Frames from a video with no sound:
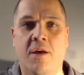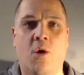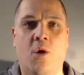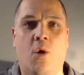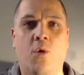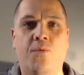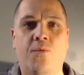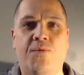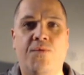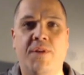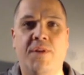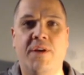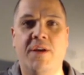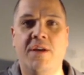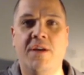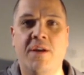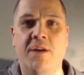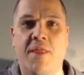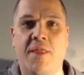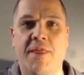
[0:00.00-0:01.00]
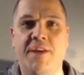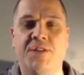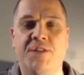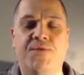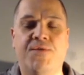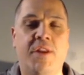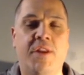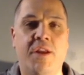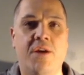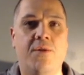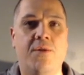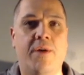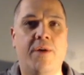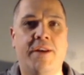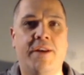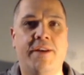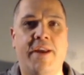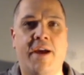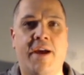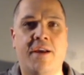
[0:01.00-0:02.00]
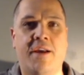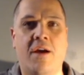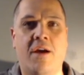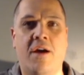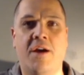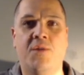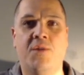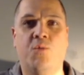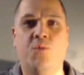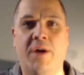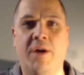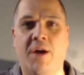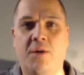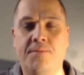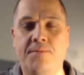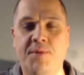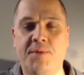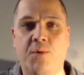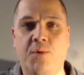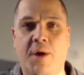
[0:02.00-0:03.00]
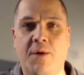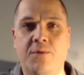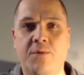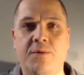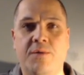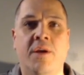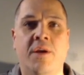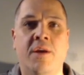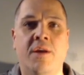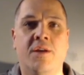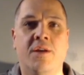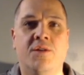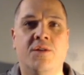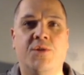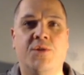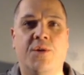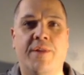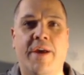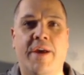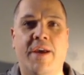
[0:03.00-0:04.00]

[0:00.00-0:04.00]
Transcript: Hopefully this video and deck guide will help you out so that